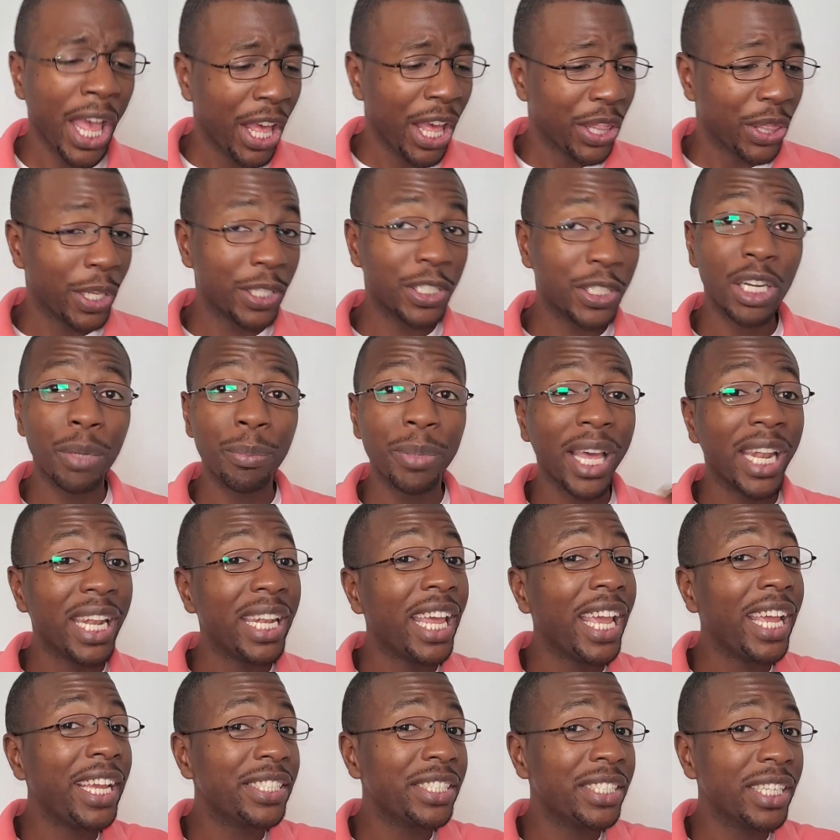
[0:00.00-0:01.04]
There's going to be a
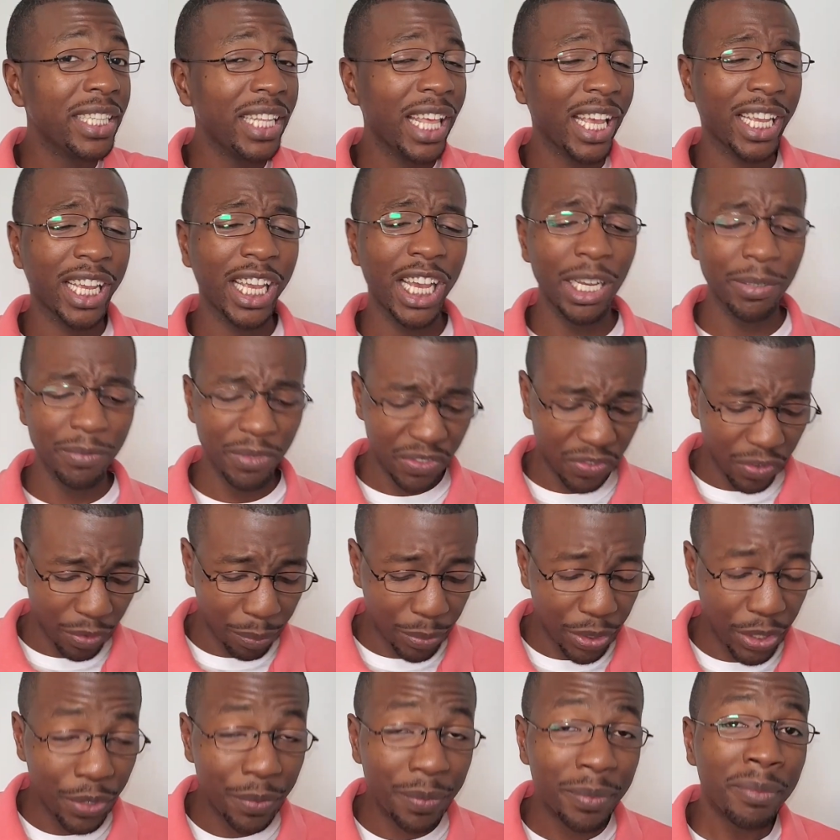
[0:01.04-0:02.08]
nation that comes from
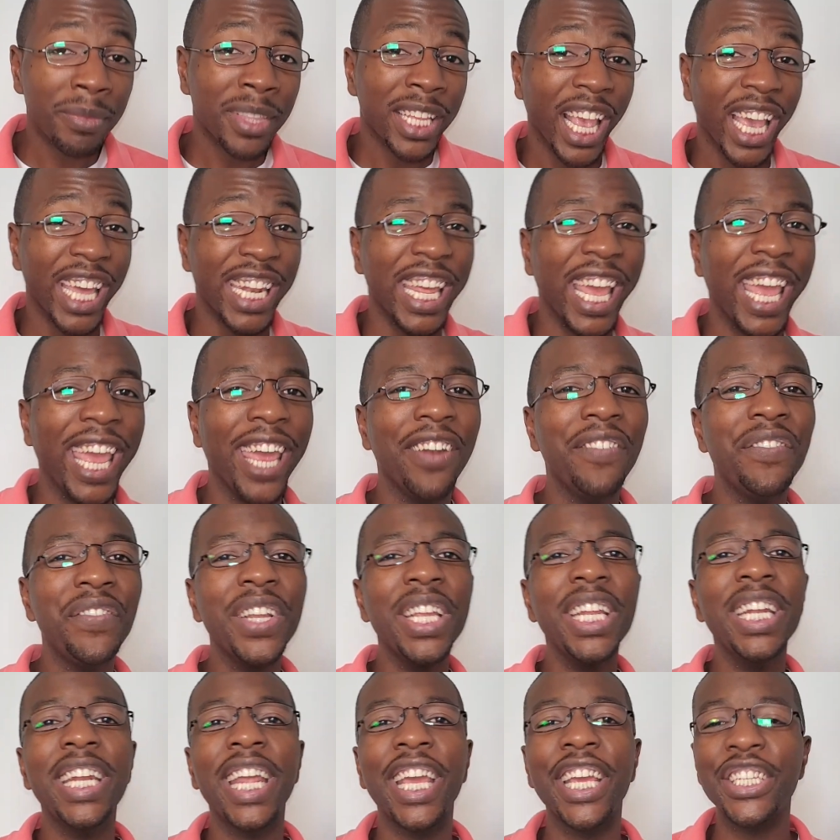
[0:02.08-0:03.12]
you. And every
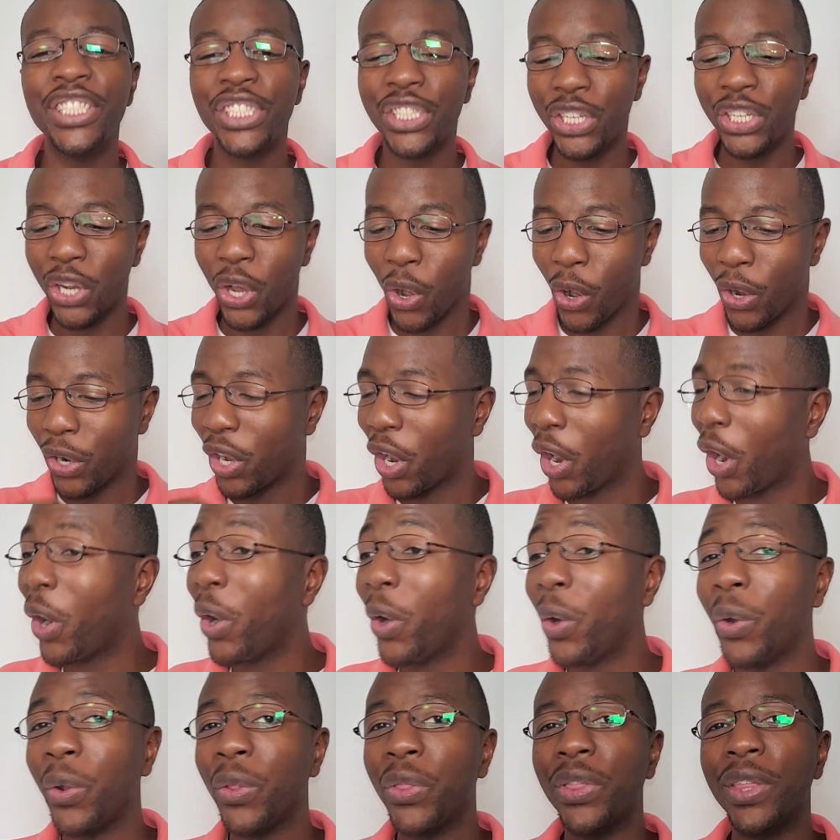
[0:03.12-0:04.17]
nation on
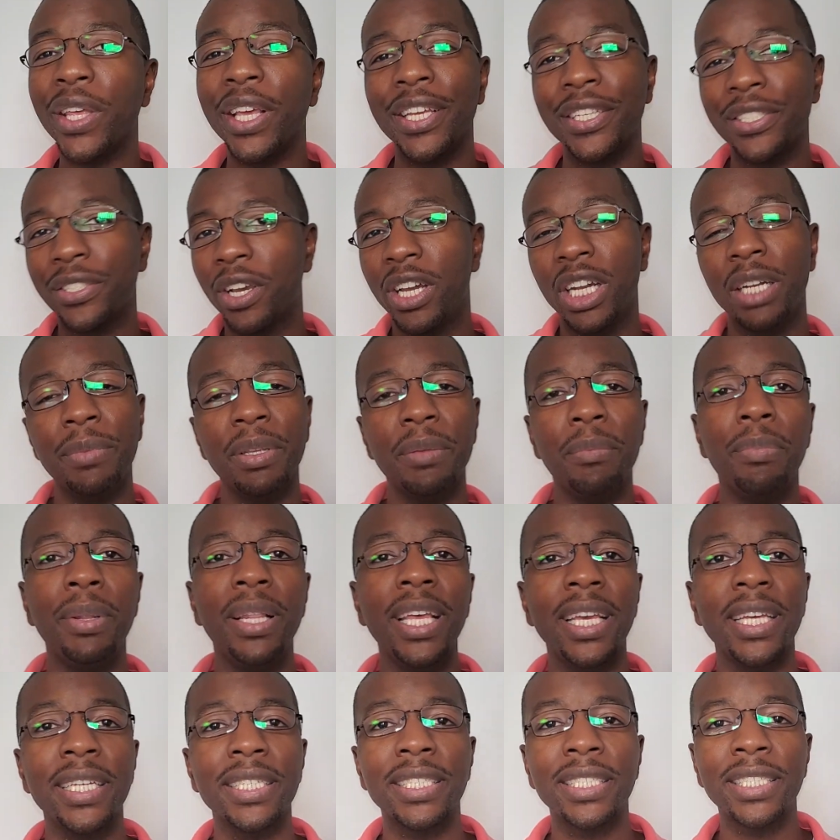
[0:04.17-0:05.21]
earth is going to be
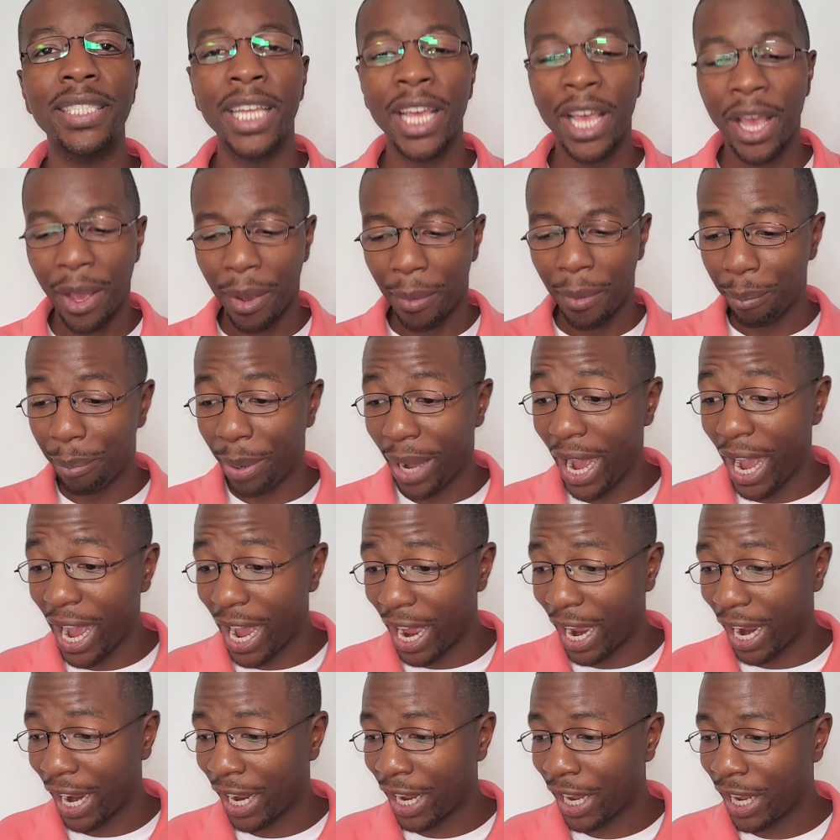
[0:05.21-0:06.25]
blessed
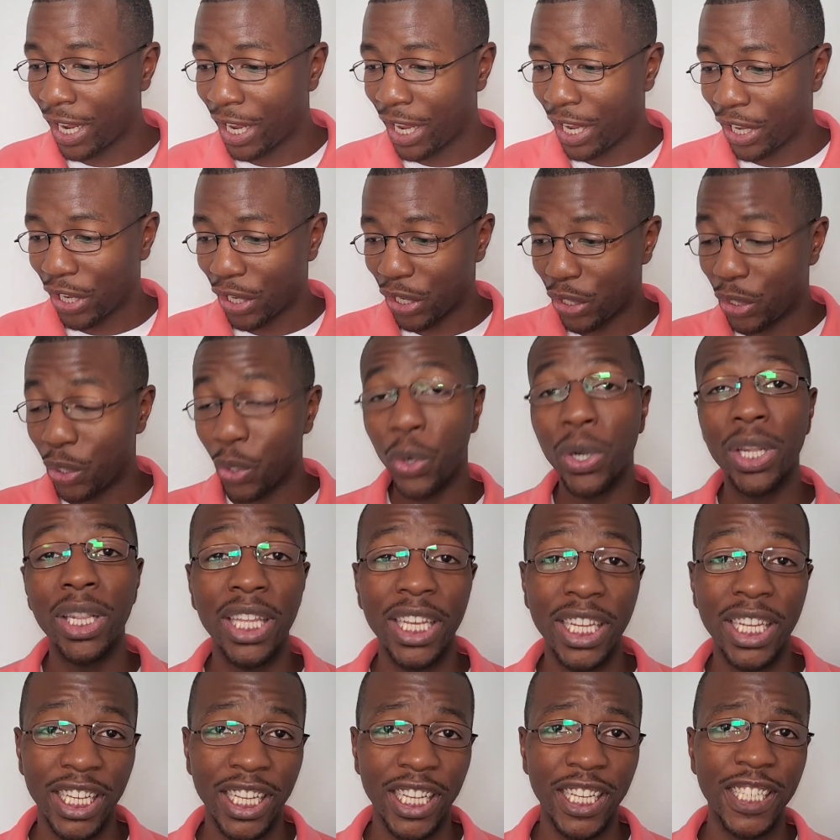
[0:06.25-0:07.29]
by your
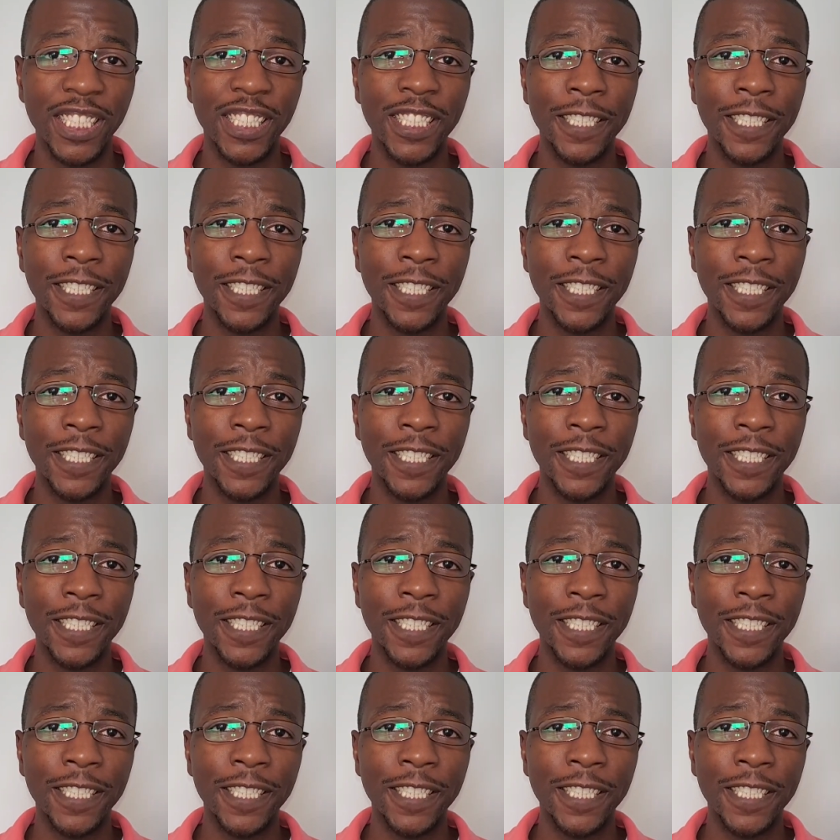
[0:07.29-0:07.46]
lineage.